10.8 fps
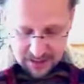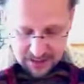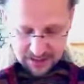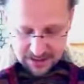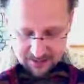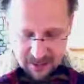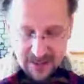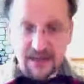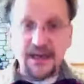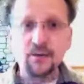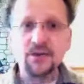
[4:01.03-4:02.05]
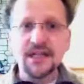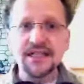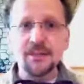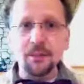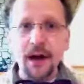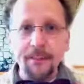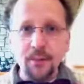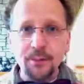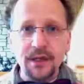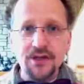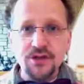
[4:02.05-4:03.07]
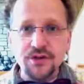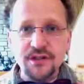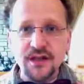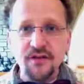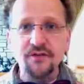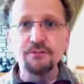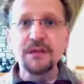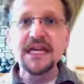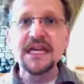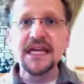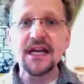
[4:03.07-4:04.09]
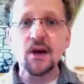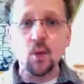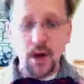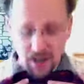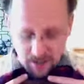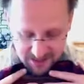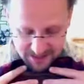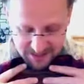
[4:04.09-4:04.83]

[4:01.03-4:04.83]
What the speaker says: And I will take some proper pictures of me wearing